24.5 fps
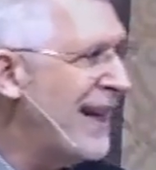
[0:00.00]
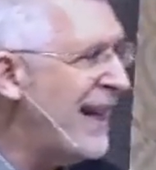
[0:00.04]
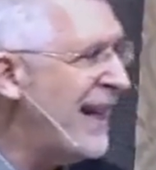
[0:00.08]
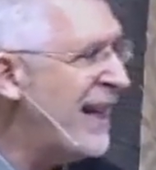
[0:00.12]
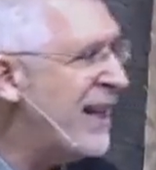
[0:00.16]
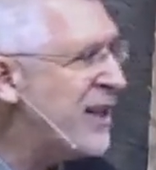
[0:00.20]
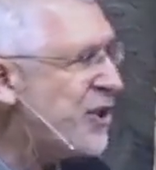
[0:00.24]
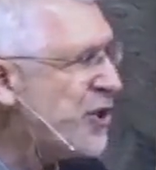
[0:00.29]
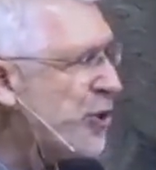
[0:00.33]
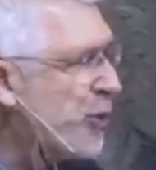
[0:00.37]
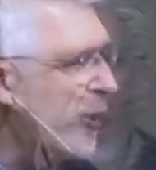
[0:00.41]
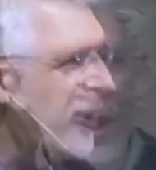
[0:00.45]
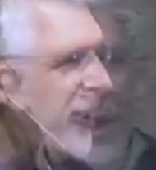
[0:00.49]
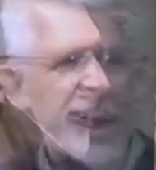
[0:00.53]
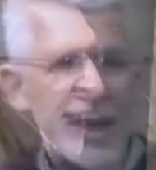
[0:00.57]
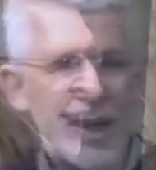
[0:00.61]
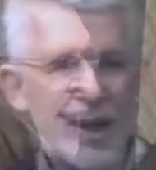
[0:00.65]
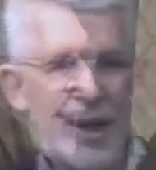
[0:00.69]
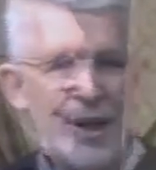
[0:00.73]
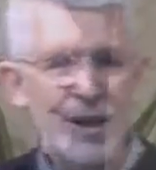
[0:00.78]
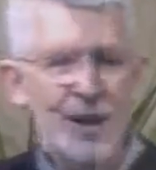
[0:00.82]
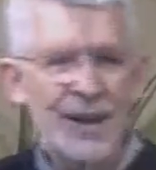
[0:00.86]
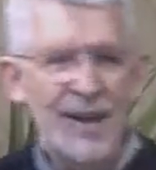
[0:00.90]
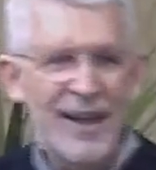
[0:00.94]

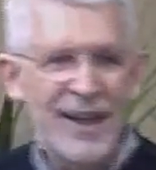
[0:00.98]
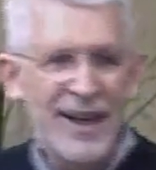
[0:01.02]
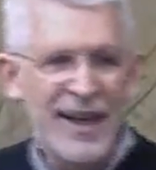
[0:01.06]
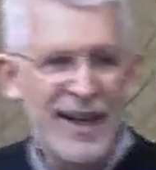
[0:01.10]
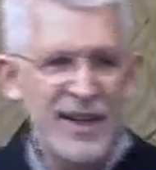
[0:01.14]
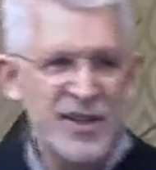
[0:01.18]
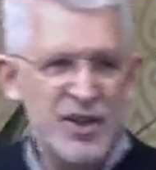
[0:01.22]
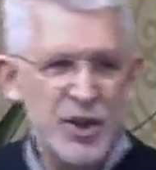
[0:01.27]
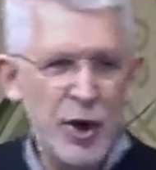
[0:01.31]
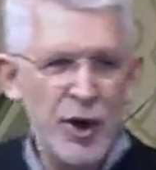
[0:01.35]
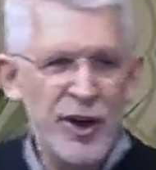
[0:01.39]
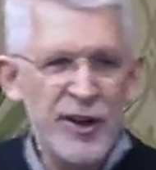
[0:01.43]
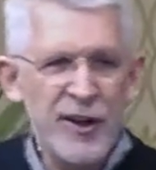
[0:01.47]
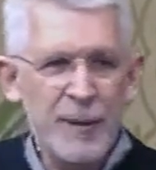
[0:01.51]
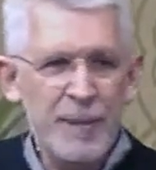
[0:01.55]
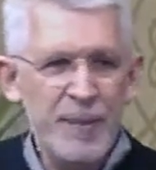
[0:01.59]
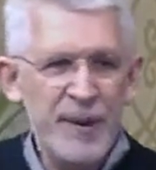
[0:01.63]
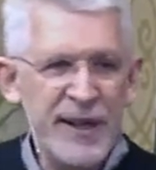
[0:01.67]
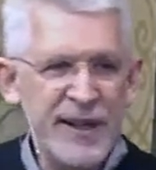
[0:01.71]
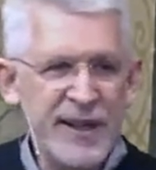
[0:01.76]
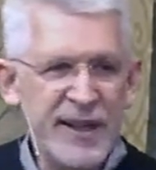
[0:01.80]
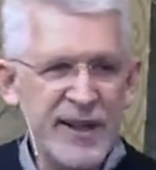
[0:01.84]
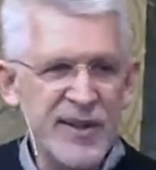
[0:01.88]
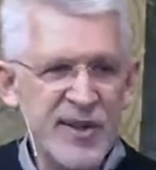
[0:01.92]
Israel is going to
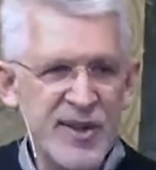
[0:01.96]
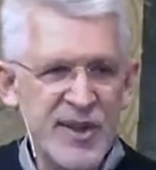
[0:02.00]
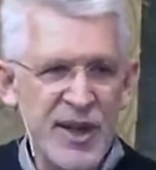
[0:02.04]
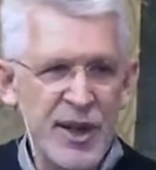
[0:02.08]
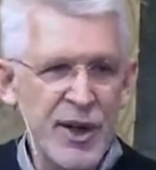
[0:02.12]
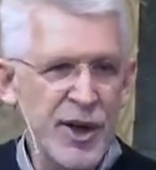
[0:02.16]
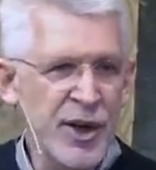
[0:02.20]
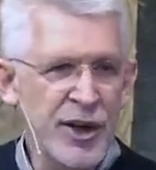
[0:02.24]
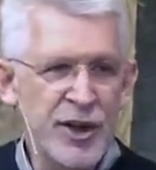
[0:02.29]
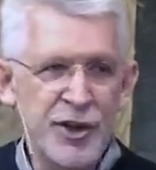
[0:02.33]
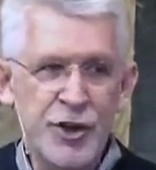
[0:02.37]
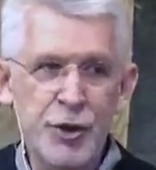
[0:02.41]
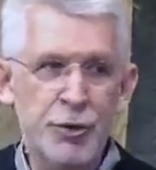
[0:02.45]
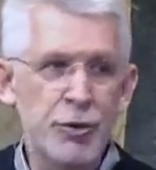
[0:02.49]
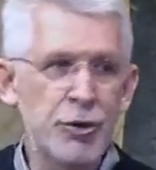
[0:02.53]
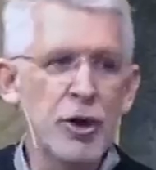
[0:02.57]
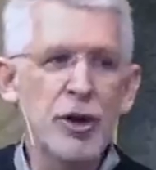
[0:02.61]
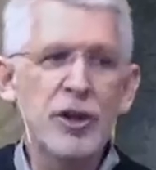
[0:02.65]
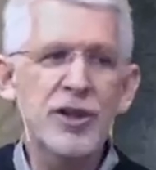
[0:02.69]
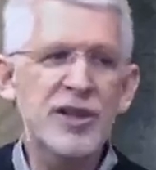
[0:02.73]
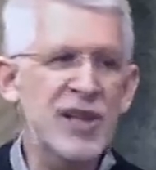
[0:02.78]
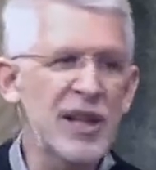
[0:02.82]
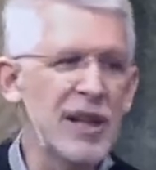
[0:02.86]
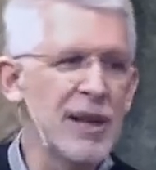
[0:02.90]
be considered,
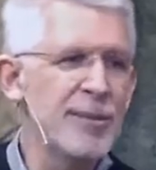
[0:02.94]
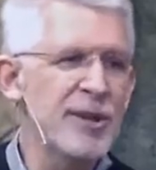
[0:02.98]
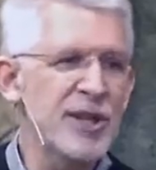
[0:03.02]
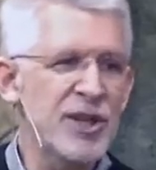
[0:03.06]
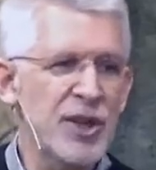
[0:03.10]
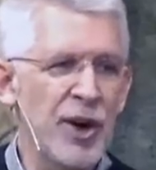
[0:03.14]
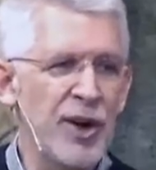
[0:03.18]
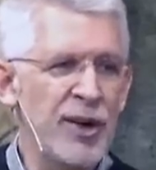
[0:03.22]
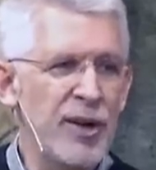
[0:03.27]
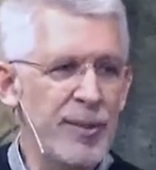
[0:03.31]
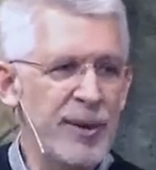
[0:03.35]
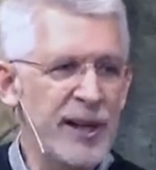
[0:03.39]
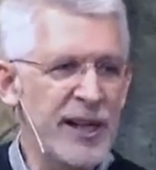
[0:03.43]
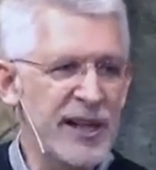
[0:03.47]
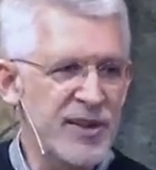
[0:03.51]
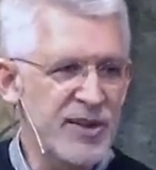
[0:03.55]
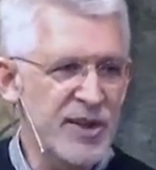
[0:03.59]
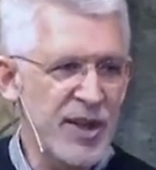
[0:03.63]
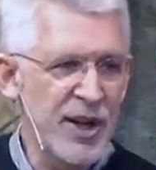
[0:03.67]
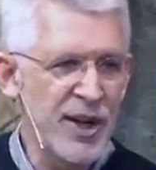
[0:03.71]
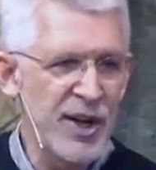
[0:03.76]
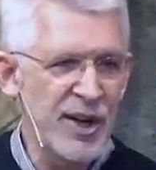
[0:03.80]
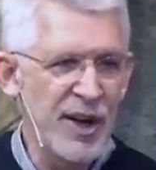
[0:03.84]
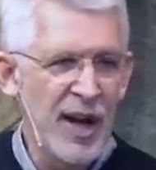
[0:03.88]
Jerusalem is going to be
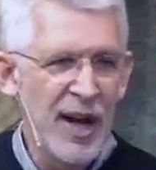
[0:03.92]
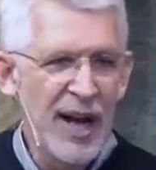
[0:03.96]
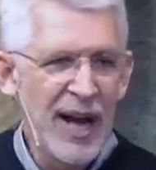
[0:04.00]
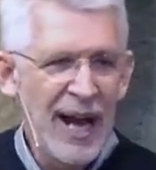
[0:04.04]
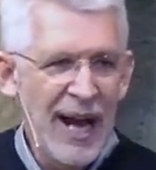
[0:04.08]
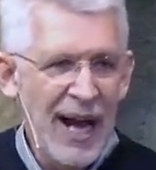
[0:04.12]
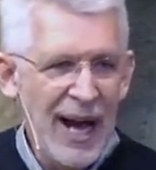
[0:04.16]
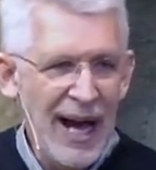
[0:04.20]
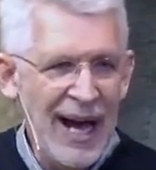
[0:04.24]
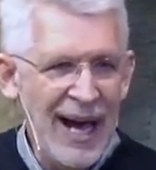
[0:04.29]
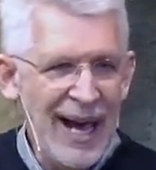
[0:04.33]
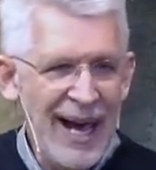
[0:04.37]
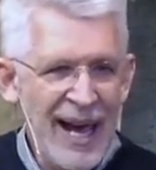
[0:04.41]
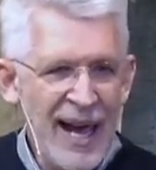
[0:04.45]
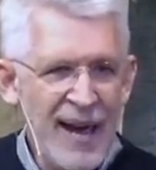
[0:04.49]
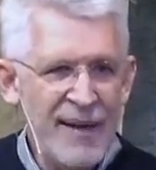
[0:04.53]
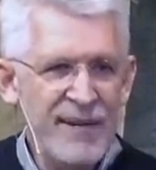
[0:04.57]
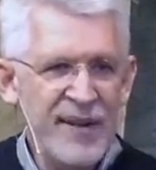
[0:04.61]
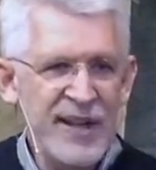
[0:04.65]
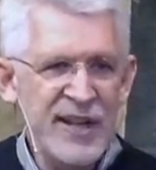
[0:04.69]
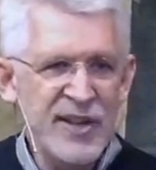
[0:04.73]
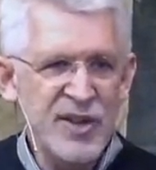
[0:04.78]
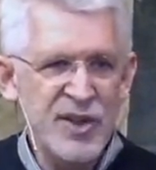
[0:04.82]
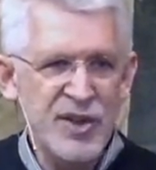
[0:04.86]
considered a
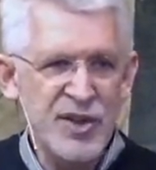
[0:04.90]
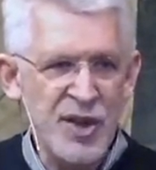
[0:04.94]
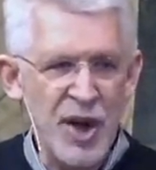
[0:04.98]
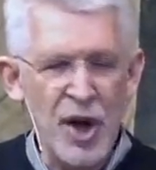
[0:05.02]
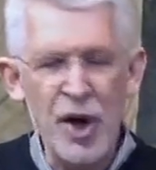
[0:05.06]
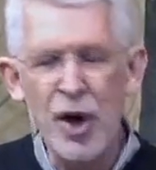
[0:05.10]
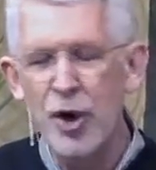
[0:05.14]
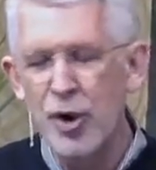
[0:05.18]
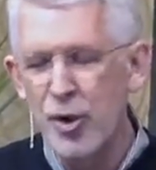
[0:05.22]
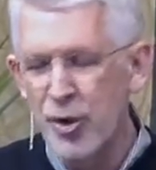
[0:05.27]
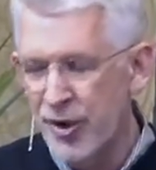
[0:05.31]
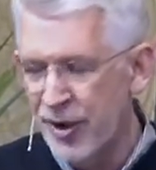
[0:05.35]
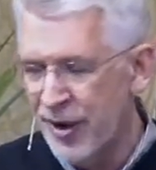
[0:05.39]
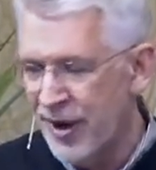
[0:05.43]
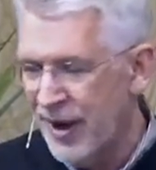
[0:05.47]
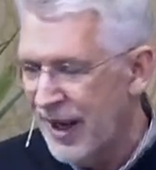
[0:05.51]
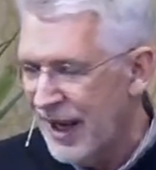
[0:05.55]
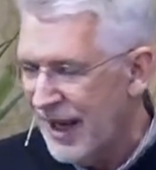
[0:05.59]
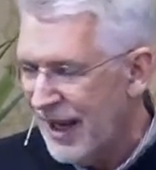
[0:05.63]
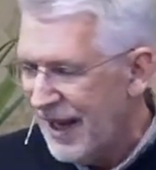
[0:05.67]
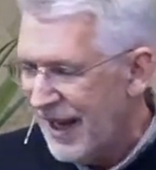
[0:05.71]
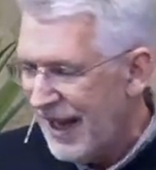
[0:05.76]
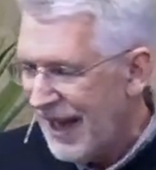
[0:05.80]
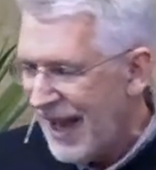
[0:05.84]
heavy stone.
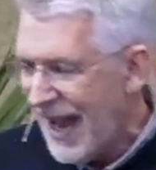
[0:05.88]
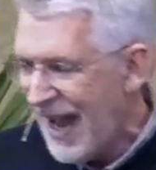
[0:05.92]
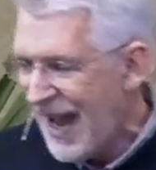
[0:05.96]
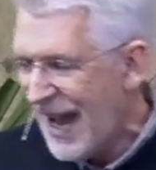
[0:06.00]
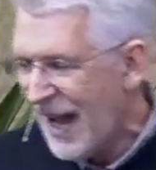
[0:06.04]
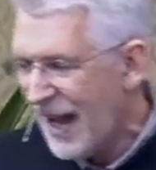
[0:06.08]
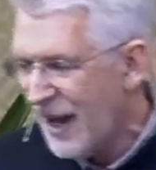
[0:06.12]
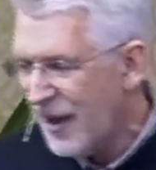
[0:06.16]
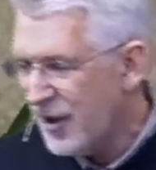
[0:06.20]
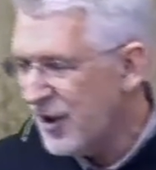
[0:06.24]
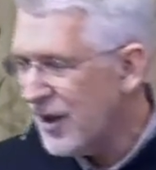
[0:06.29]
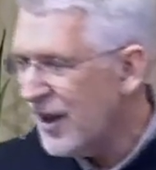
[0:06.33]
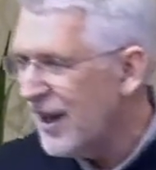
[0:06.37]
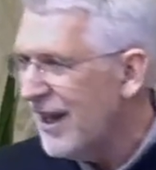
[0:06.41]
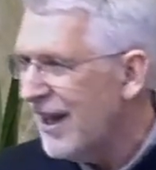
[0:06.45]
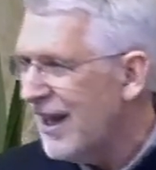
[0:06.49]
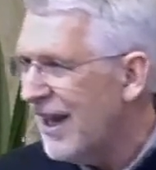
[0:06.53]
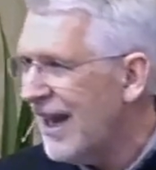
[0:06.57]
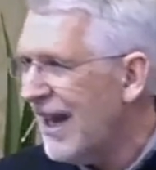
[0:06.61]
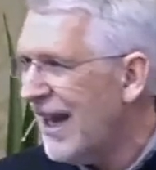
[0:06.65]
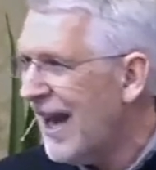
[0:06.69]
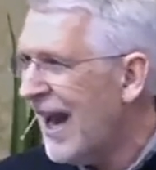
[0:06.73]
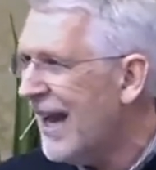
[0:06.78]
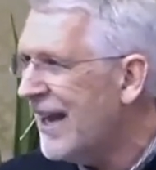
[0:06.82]
And,
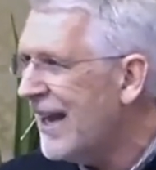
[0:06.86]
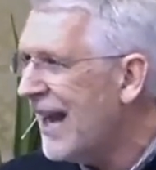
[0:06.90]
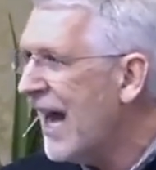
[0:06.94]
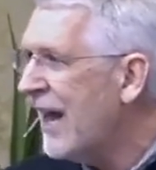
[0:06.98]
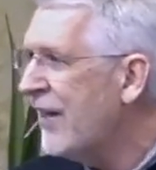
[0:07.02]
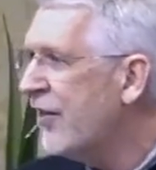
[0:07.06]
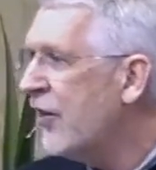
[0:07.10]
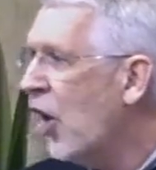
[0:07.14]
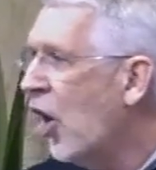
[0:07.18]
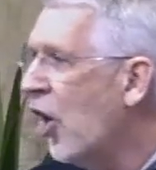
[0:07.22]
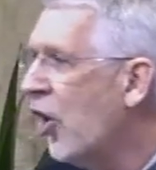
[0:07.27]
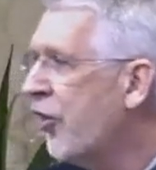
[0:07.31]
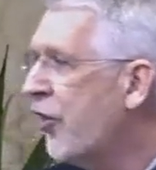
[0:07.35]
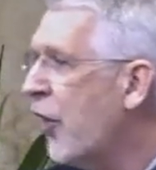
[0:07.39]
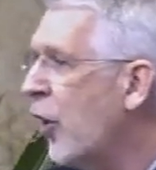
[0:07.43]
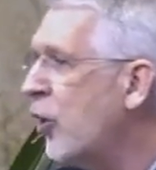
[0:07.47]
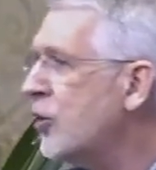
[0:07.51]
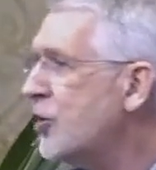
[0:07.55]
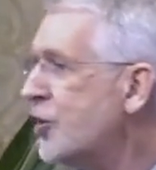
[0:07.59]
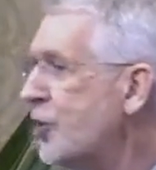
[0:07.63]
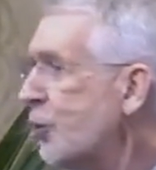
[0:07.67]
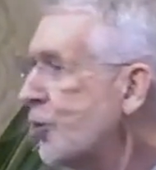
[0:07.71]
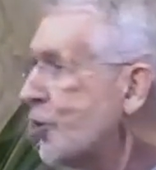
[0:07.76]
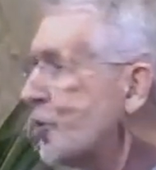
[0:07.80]
and, and
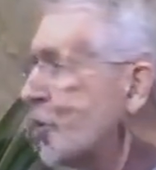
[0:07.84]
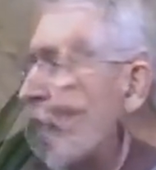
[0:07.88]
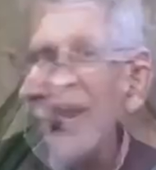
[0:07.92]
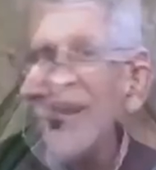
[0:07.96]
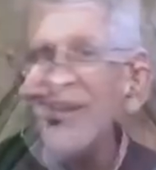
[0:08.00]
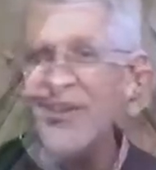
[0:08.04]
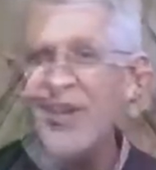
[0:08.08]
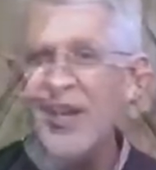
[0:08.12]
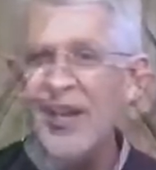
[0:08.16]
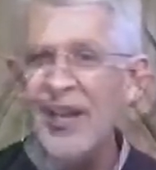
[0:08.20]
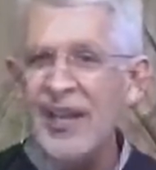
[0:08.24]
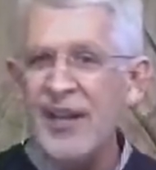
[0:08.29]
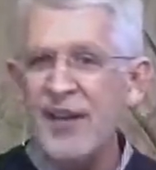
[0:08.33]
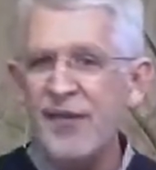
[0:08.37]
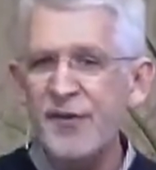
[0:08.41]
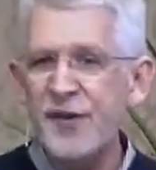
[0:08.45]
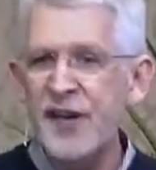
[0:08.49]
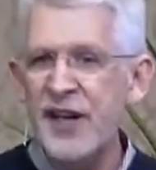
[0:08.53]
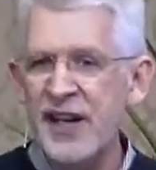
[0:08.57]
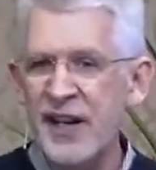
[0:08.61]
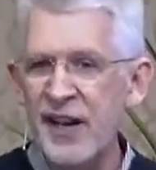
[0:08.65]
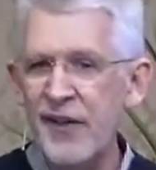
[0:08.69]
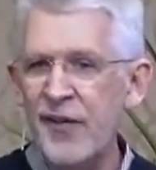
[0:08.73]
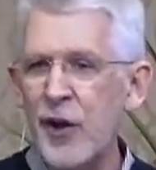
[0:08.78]
those who try to
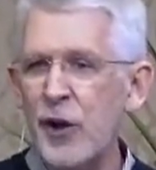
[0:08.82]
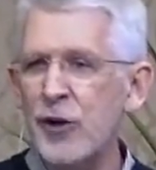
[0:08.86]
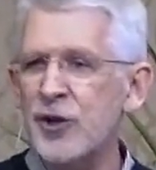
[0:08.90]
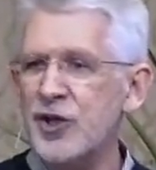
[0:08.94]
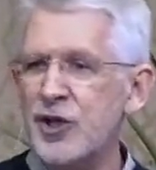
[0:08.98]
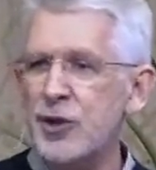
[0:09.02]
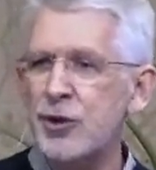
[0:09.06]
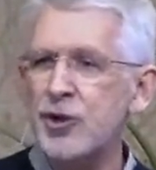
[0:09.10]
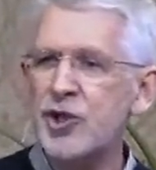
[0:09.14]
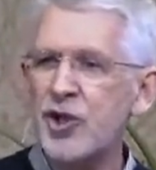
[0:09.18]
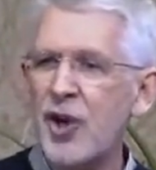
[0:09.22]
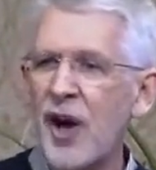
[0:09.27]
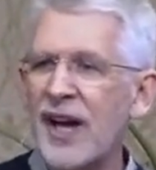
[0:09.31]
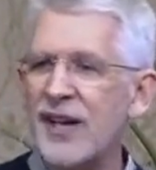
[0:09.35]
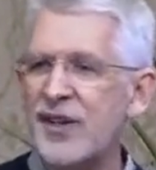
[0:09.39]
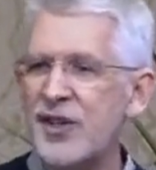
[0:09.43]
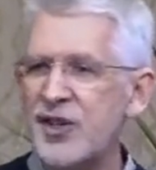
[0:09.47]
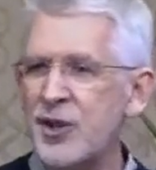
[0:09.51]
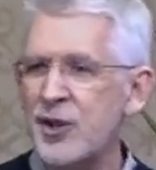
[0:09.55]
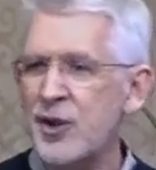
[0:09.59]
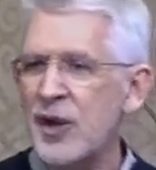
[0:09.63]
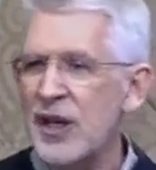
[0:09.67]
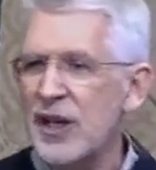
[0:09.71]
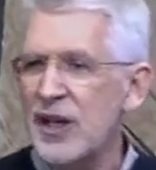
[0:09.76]
lift it and those who try
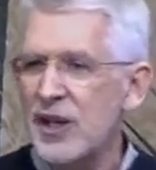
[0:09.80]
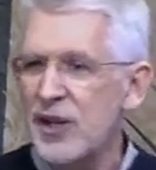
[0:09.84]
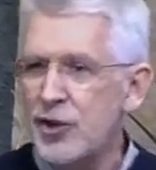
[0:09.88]
to